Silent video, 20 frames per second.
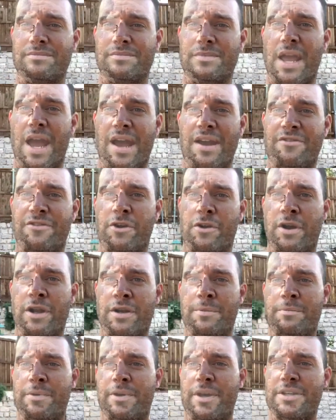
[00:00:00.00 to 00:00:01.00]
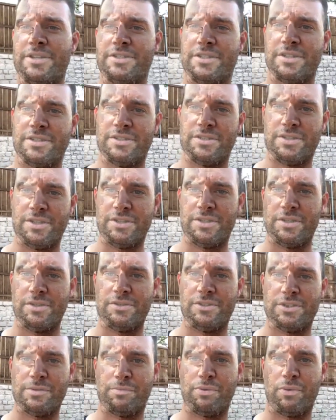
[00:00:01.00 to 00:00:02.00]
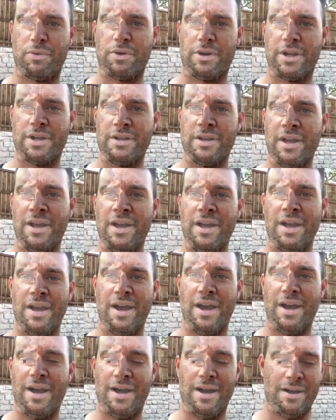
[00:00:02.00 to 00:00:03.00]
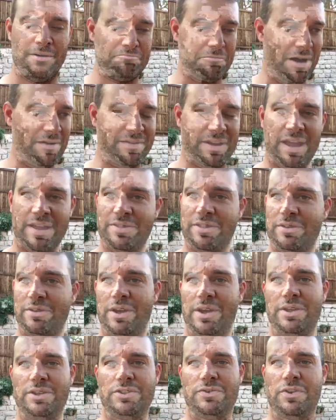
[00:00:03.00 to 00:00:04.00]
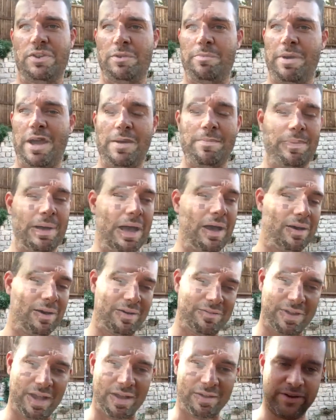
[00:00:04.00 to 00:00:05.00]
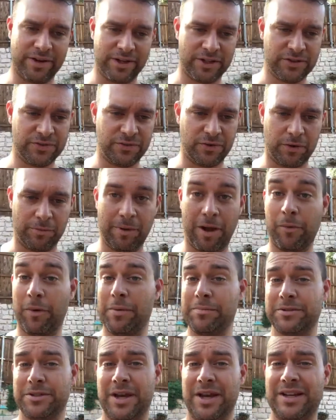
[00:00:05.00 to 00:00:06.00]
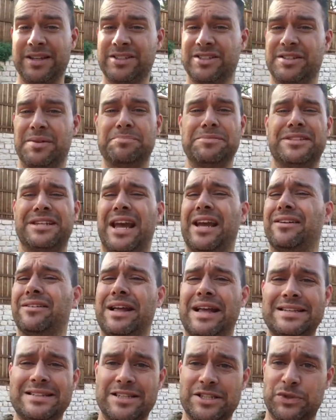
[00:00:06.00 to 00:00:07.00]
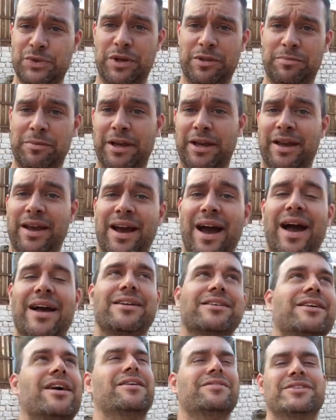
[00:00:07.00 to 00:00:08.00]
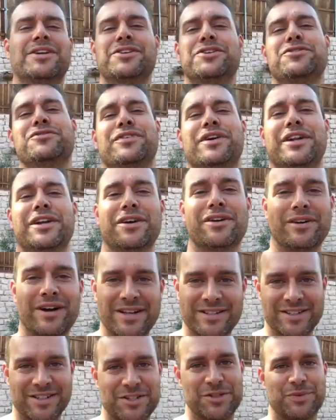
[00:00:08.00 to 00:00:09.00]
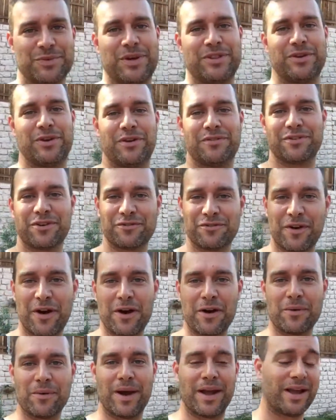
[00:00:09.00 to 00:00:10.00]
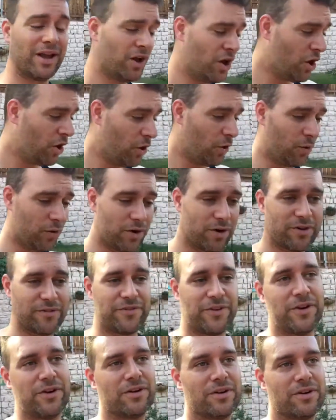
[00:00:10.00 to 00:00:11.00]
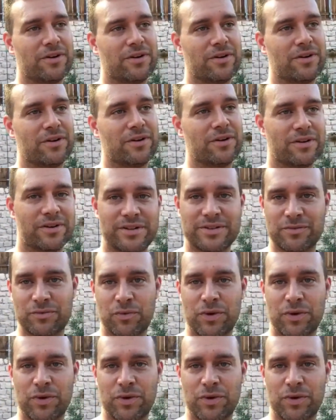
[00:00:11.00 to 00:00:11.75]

yeah, if you're in a place to do supporting, I've got the links for the PayPal. I've got links for my website to take lessons with me. I'd love to do video lessons with you if you're far away, or if you're